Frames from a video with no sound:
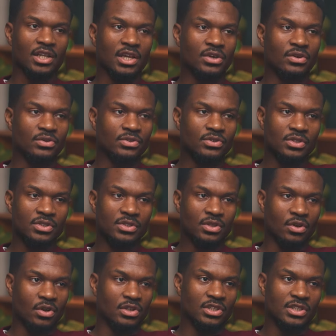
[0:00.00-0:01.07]
clothes,
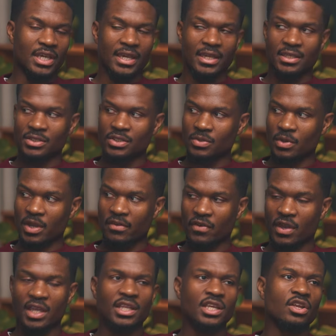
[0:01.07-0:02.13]
holidays,
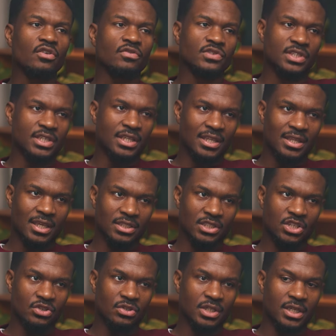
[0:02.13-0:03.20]
whatever, and then obviously the things
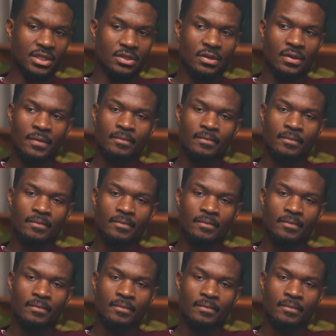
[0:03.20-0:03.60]
that you need.